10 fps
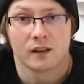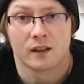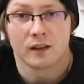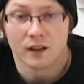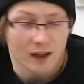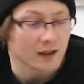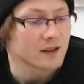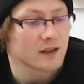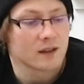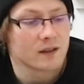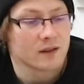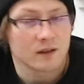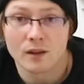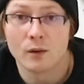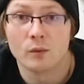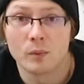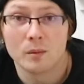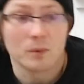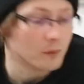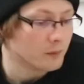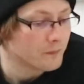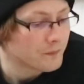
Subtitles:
connect to those people.